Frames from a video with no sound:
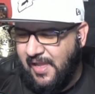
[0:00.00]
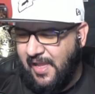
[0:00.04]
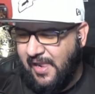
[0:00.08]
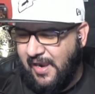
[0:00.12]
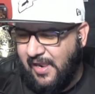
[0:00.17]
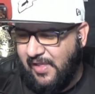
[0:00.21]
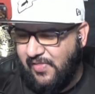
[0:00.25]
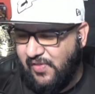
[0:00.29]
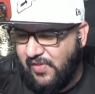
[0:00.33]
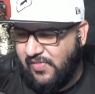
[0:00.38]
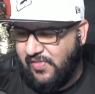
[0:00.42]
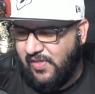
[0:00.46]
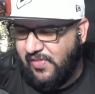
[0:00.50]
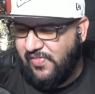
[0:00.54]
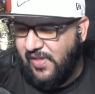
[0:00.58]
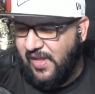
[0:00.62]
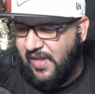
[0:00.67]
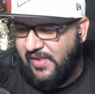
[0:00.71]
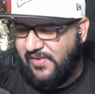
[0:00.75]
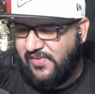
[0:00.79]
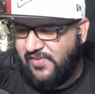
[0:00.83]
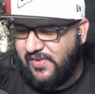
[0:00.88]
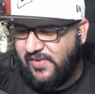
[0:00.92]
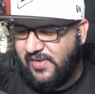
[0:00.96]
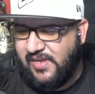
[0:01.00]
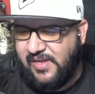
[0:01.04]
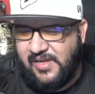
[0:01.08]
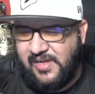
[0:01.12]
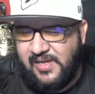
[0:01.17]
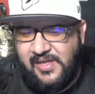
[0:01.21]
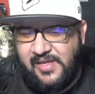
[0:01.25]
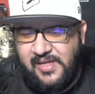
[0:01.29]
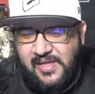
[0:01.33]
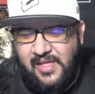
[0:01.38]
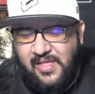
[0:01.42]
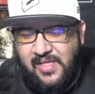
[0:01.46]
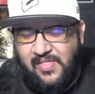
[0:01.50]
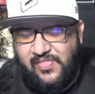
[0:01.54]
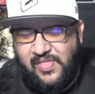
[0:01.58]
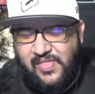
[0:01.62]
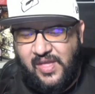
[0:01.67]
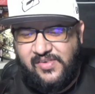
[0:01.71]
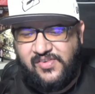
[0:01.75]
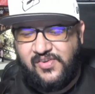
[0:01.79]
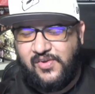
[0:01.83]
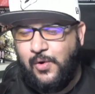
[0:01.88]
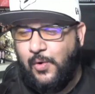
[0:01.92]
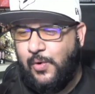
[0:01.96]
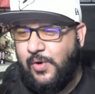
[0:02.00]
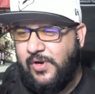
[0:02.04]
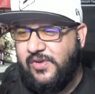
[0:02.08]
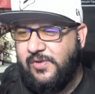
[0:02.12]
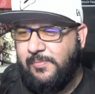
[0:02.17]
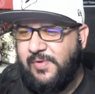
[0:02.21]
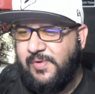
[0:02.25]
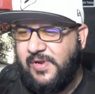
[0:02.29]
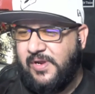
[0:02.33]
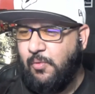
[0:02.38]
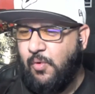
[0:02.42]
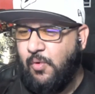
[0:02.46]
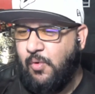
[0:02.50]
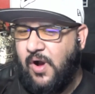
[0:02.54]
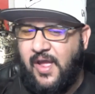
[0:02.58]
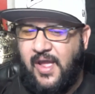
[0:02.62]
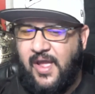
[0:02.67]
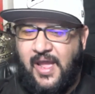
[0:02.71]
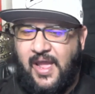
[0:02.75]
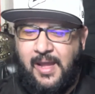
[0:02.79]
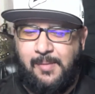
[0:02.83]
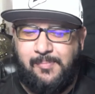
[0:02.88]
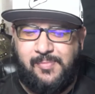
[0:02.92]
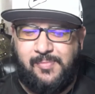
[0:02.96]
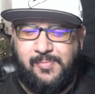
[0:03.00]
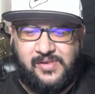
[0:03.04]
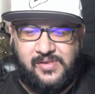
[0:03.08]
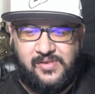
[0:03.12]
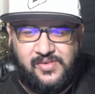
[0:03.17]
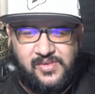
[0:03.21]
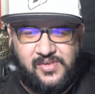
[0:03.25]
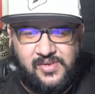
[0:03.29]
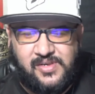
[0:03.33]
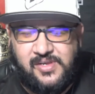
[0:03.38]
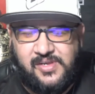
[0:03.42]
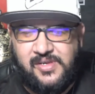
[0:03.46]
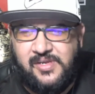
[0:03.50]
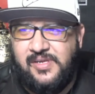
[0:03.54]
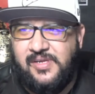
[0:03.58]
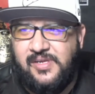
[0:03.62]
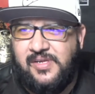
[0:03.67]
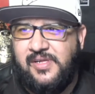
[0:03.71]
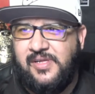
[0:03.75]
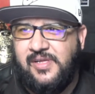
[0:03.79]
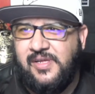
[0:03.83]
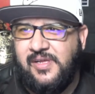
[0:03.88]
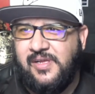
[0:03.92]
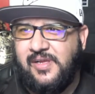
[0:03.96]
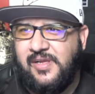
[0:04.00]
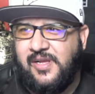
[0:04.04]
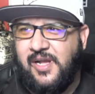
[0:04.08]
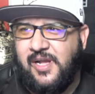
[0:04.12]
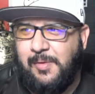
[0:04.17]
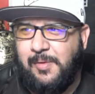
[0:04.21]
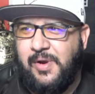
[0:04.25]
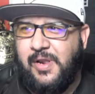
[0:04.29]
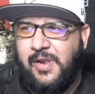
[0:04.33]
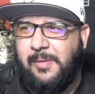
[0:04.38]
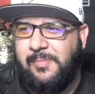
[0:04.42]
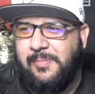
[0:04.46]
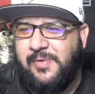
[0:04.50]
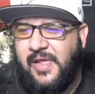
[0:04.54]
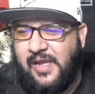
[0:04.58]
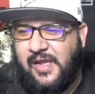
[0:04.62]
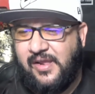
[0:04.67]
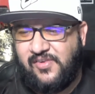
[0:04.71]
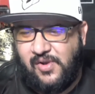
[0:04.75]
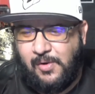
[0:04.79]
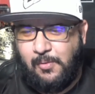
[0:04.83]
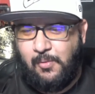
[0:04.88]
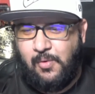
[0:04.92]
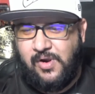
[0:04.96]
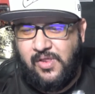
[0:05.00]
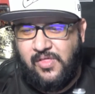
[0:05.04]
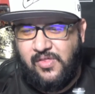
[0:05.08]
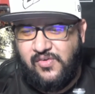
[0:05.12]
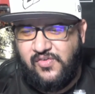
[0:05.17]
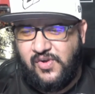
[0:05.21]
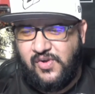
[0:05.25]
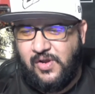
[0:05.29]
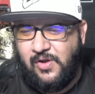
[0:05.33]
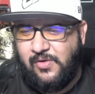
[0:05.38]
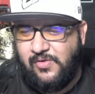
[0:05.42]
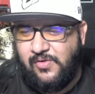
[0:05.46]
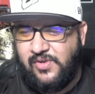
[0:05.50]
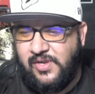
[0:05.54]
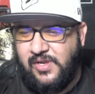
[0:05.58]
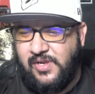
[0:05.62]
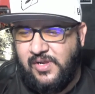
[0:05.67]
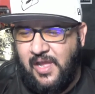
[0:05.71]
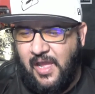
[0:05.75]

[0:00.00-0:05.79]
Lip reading: I think that's going to be what happens coming up next on one of the shows.